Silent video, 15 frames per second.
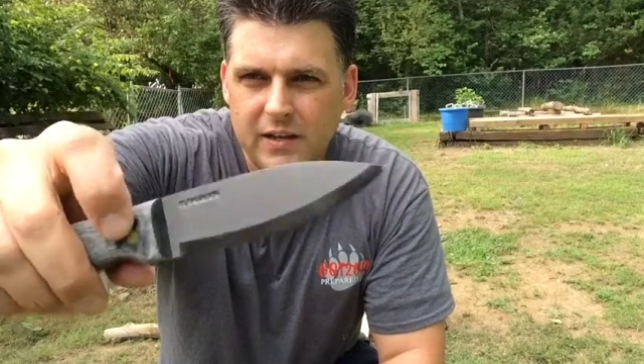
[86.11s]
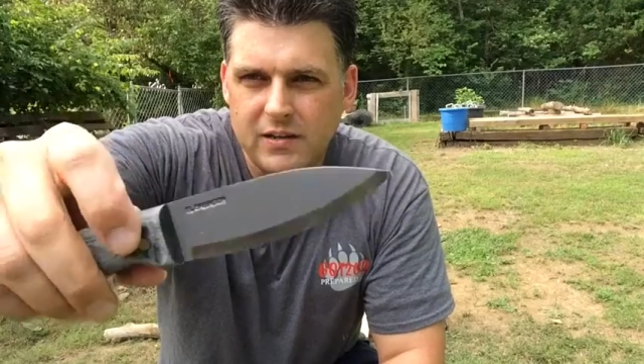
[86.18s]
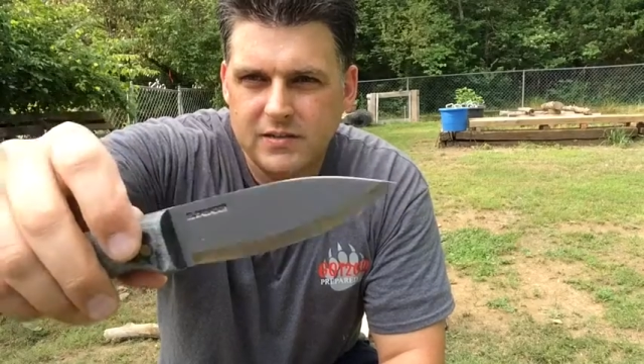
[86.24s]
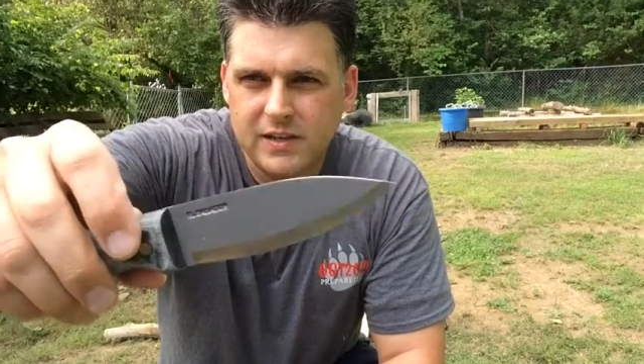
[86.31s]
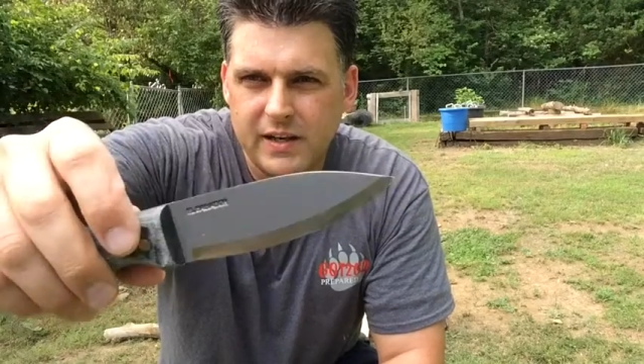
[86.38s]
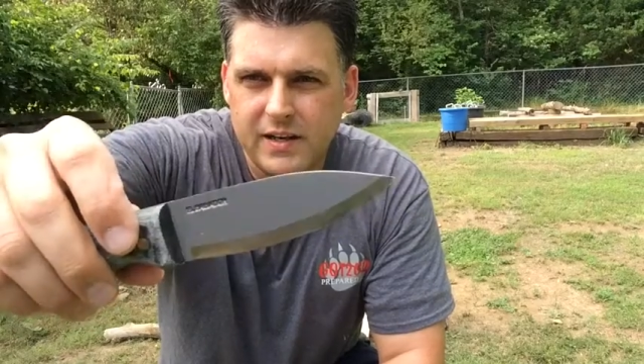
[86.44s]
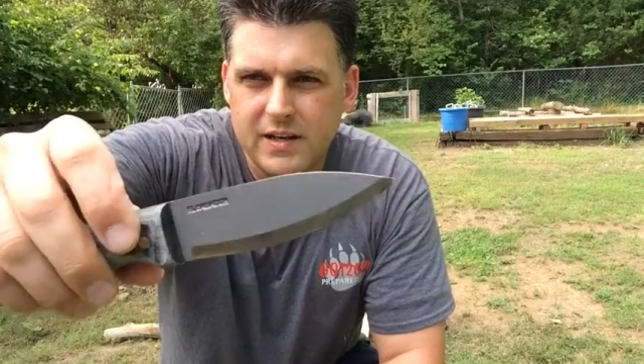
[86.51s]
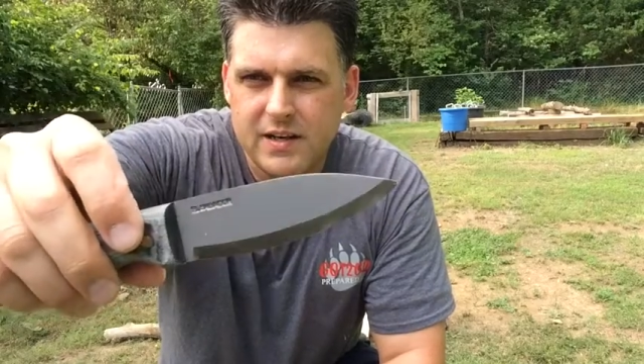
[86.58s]
Looks
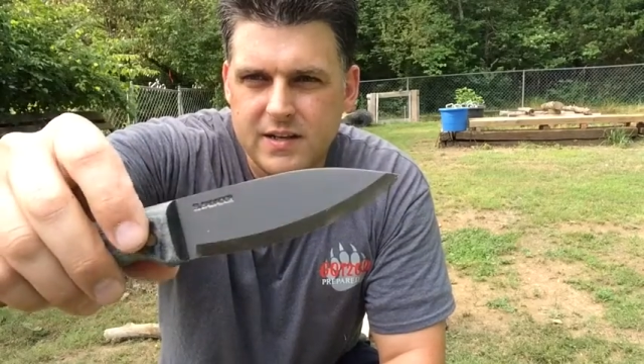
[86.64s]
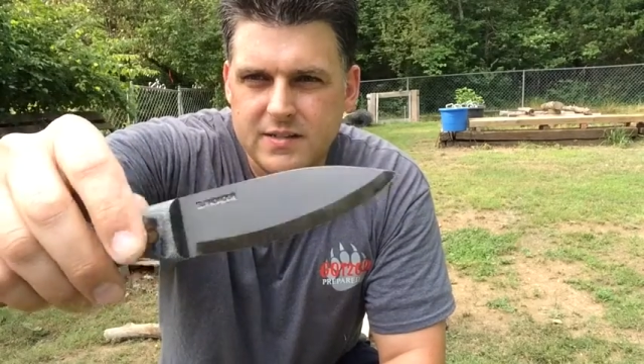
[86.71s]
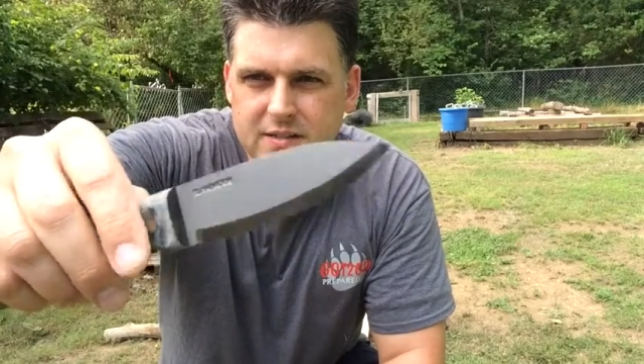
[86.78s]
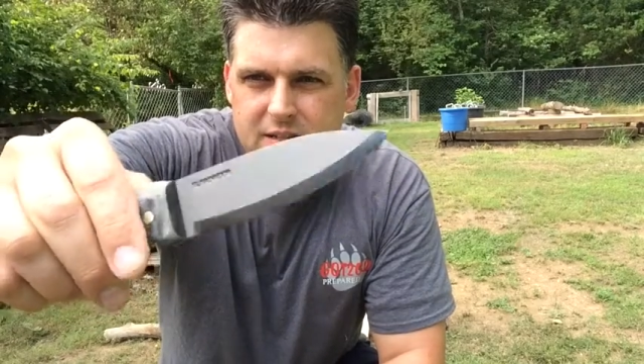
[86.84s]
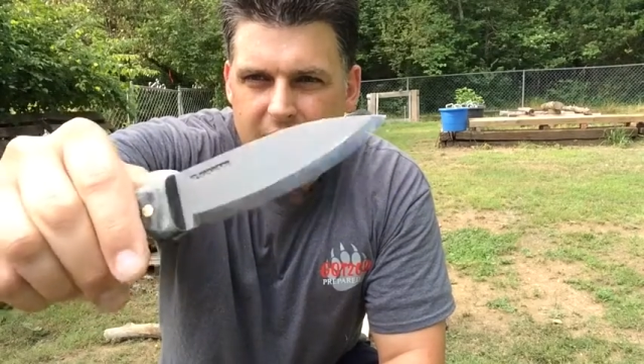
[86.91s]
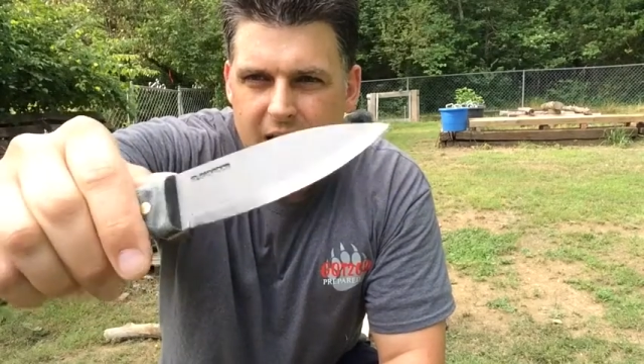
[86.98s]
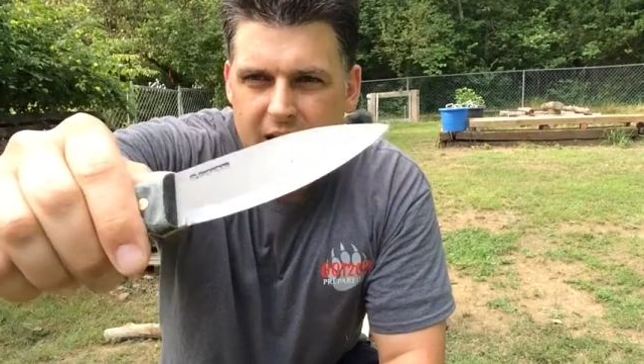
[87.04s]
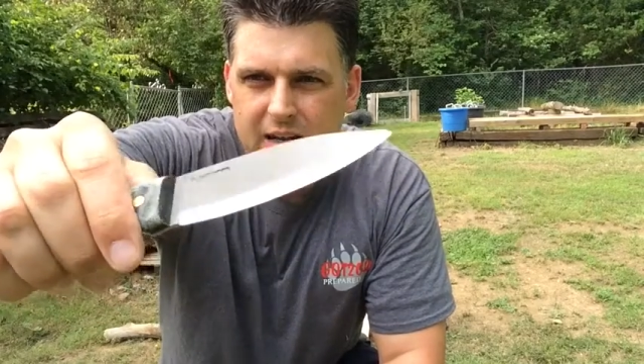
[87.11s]
like a
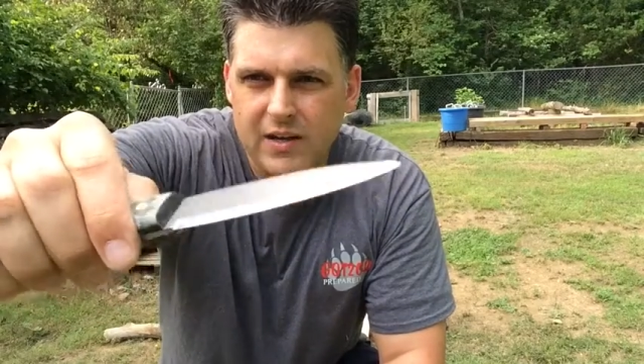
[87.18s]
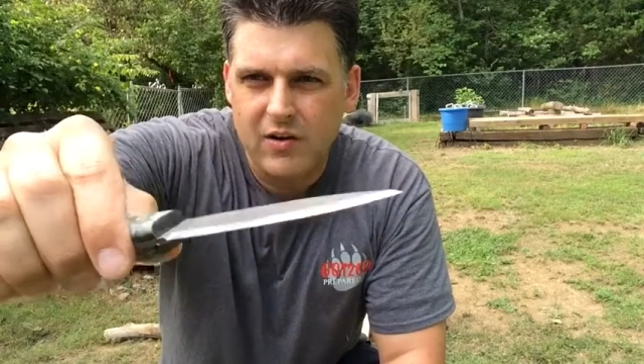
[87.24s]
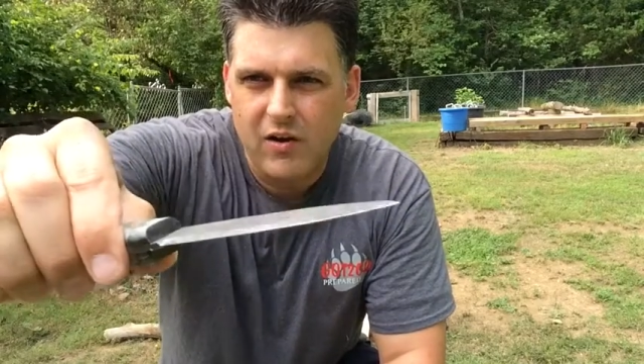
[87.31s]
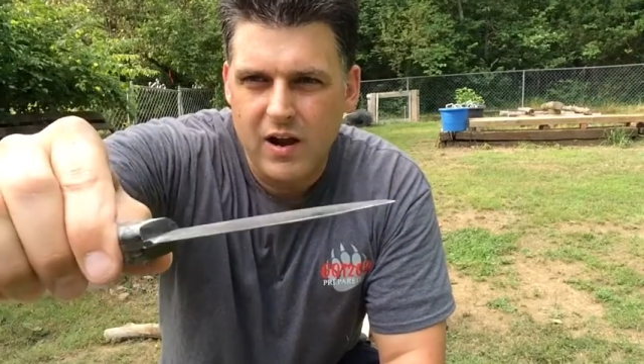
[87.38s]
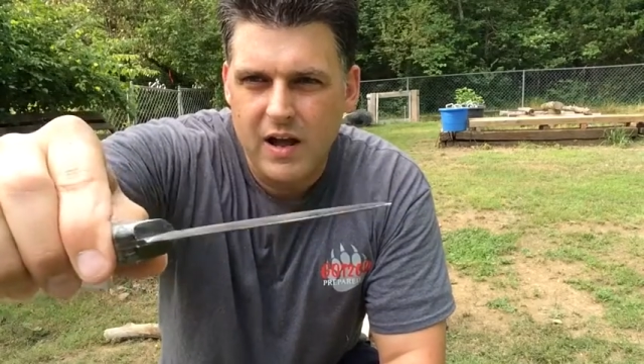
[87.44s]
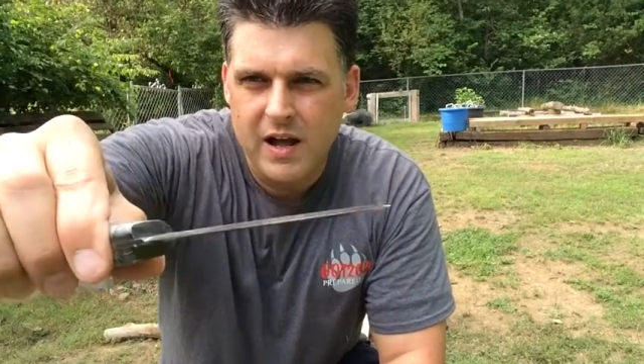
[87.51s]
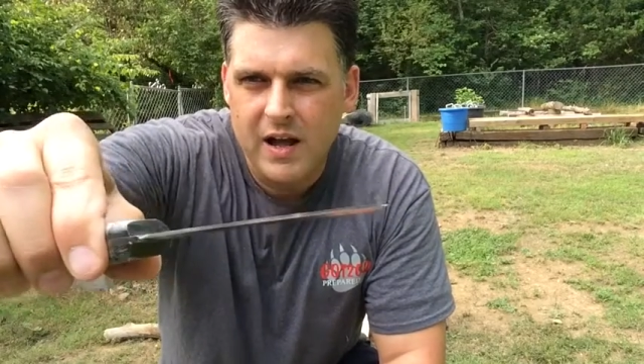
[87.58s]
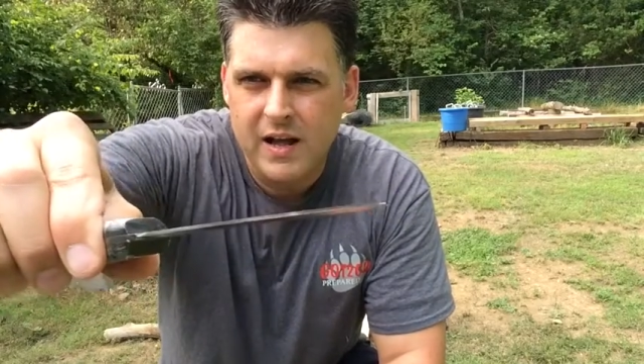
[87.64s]
Scandi
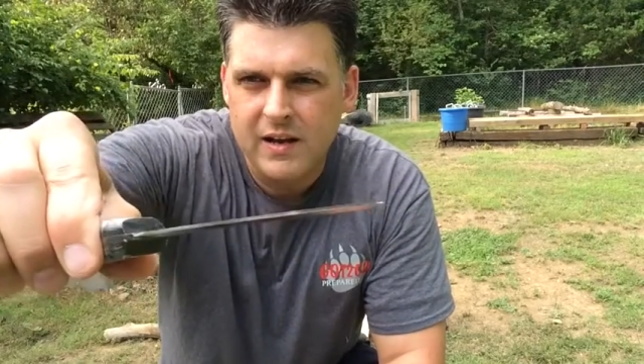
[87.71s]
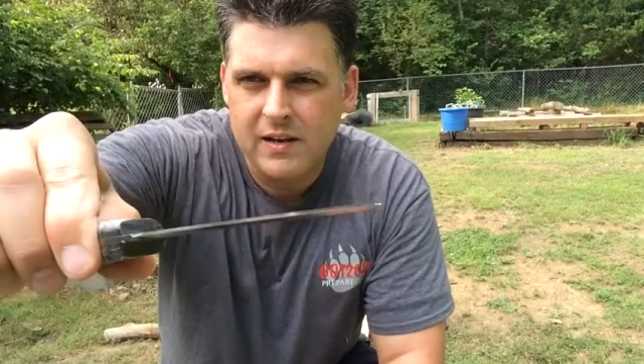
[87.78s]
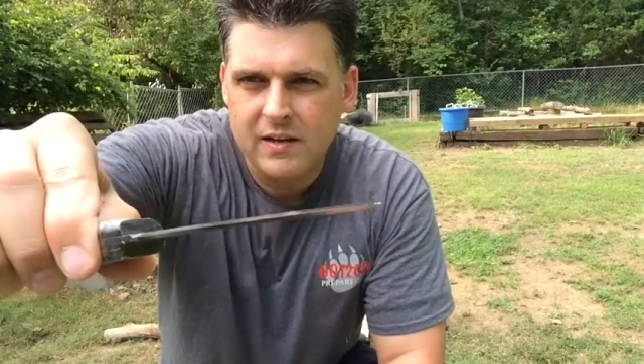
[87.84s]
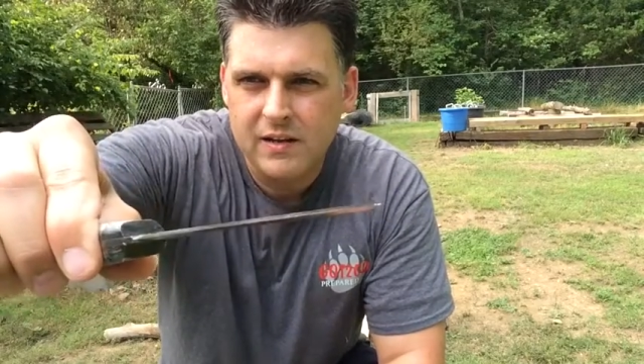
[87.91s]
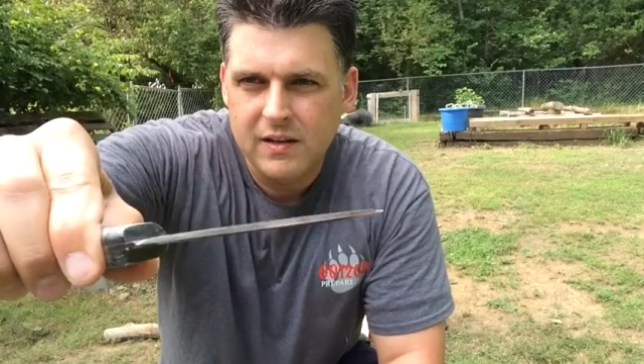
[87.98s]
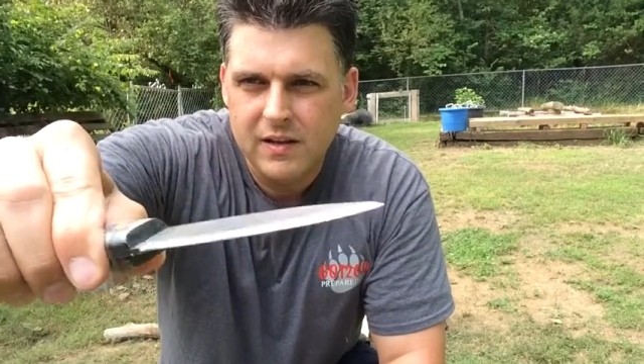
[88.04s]
grind.